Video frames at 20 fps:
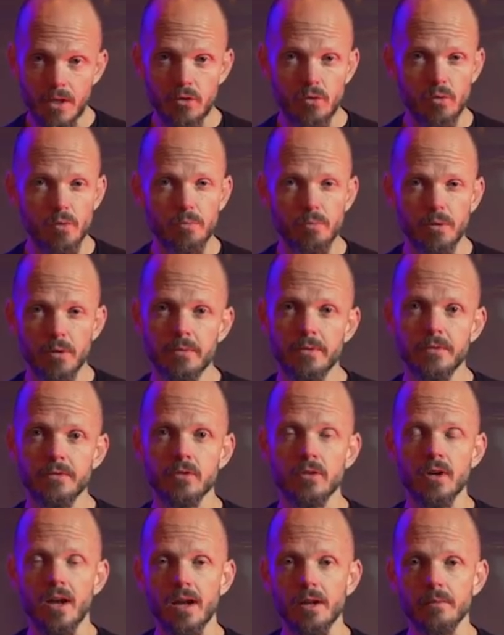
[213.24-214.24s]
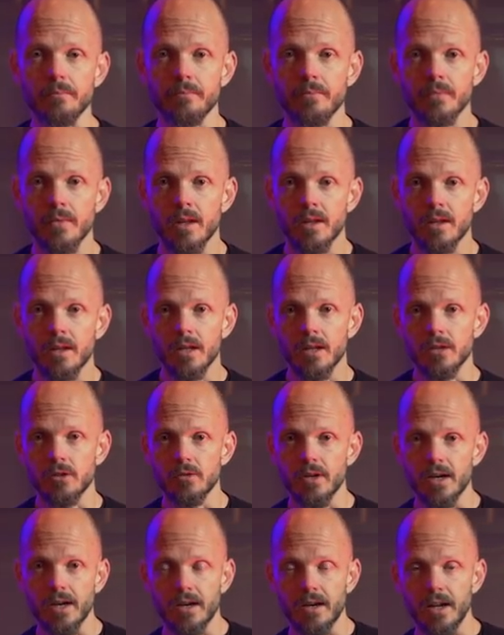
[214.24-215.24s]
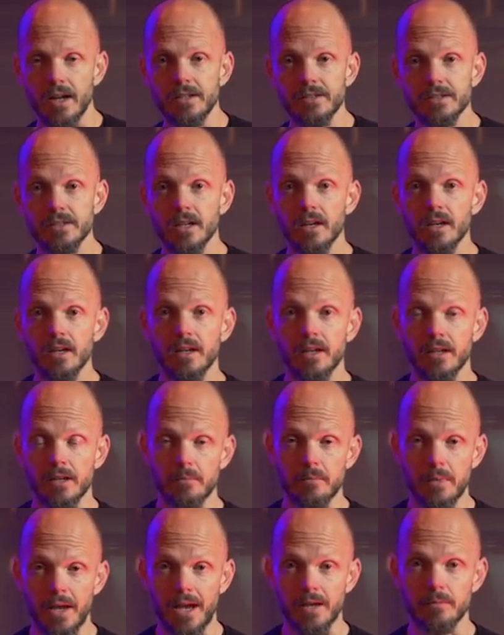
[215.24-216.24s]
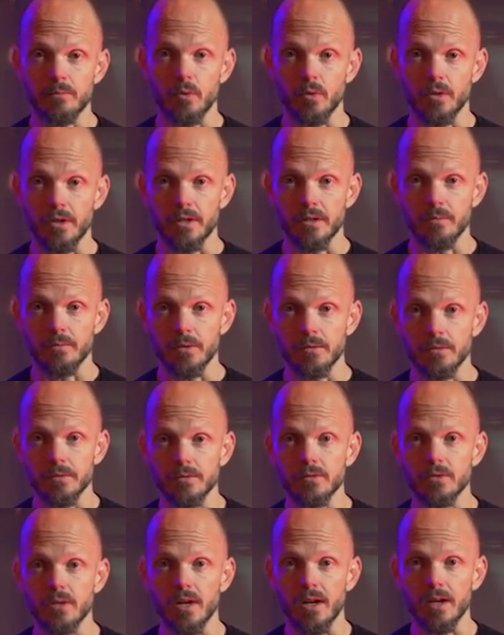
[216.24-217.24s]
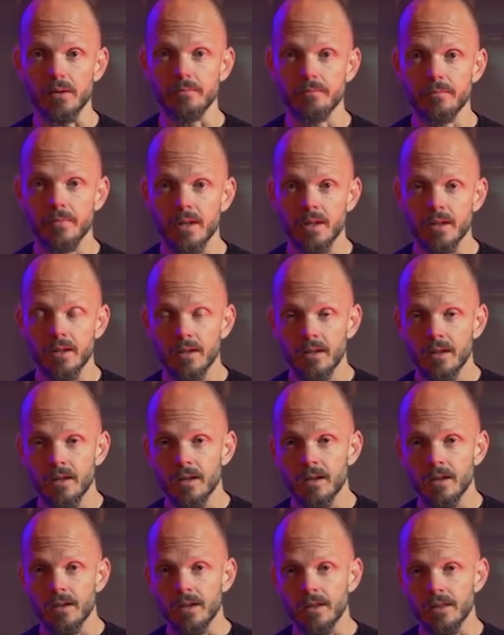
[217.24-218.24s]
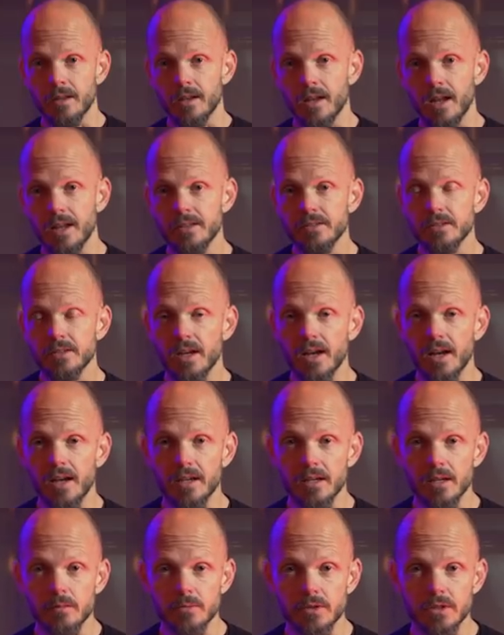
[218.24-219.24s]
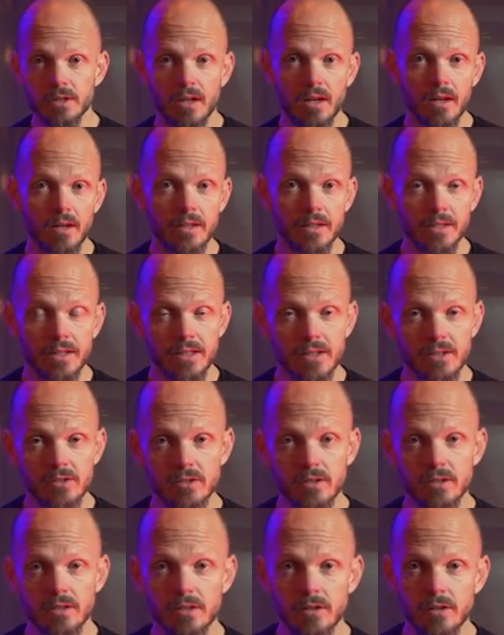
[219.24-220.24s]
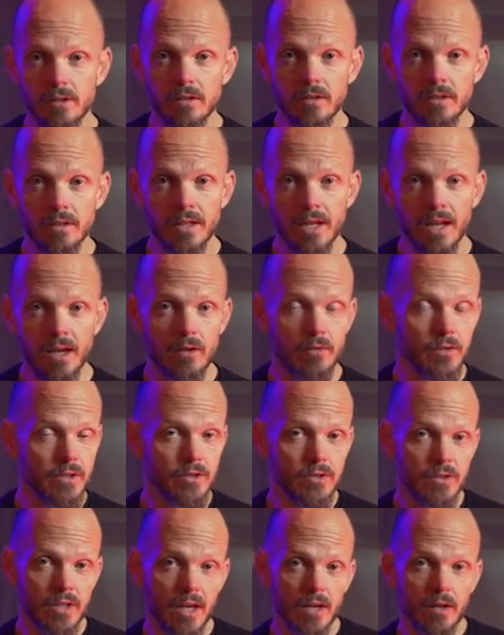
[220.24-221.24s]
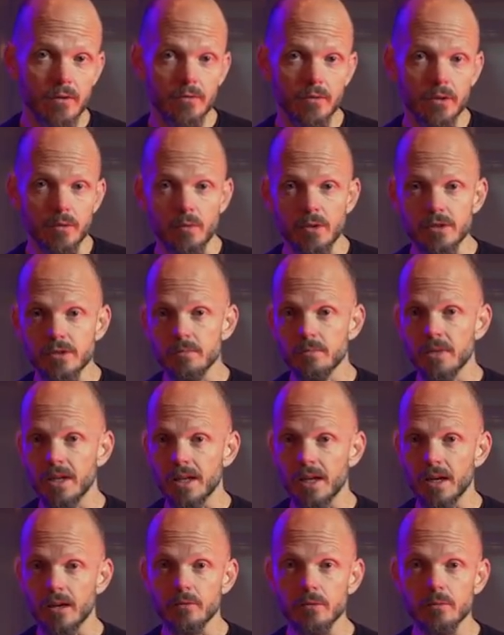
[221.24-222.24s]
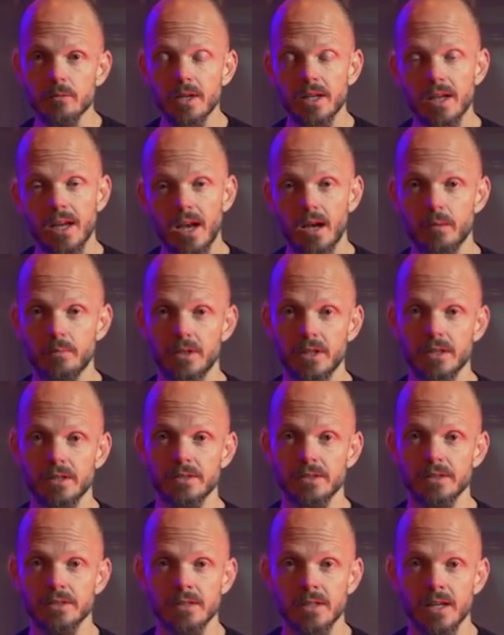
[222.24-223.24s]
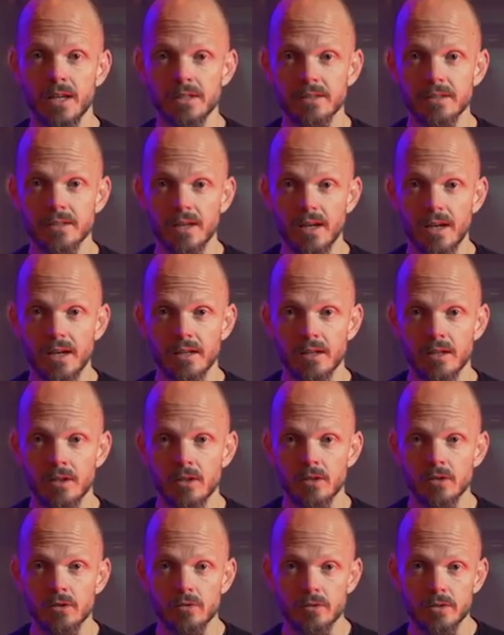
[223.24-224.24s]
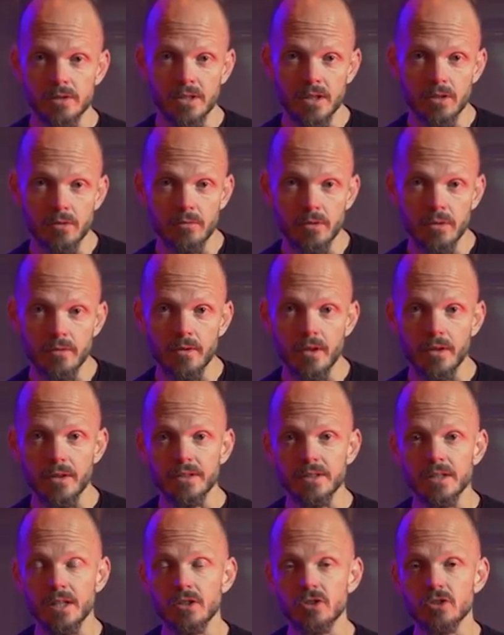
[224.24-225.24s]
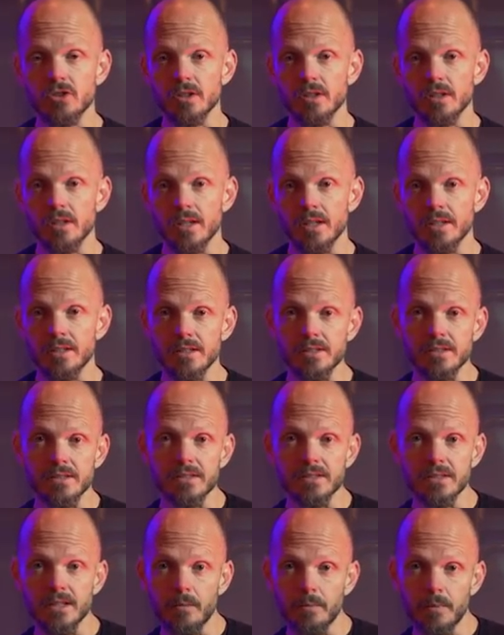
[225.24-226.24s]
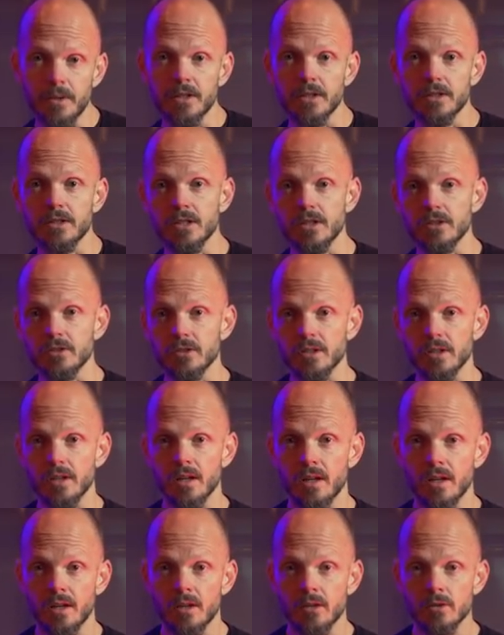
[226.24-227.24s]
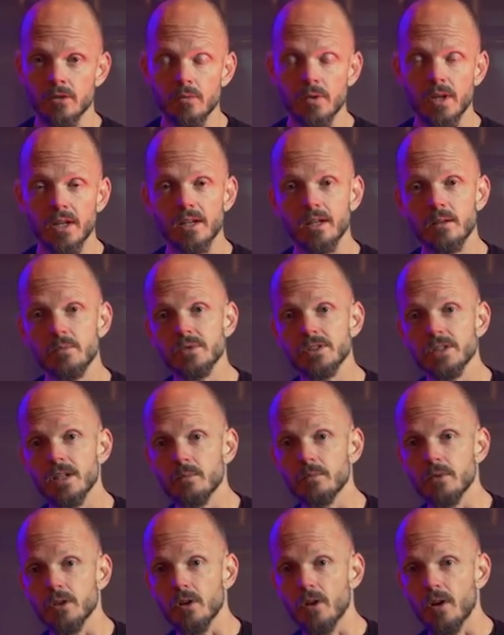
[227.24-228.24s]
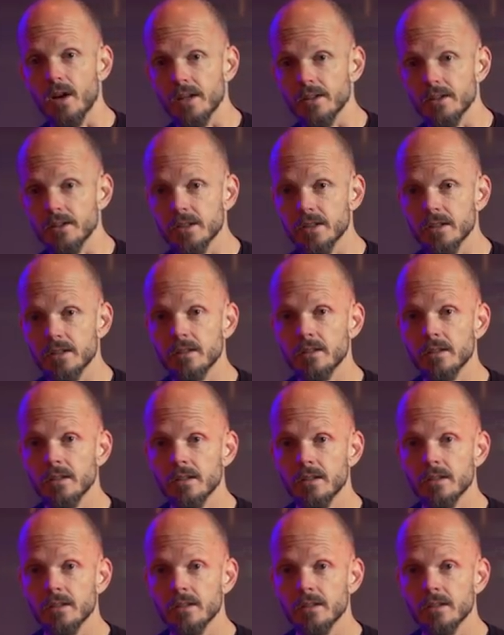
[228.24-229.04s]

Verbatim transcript: to a primitive tribe, and you had a nice guy and a bad boy in the primitive tribe. And the nice guy comes along and he's a little careful, he's careful. He wants to make everybody happy because he's a nice guy. So he's getting rid of all the tension. He doesn't step into tension. So when it comes time to go hunting,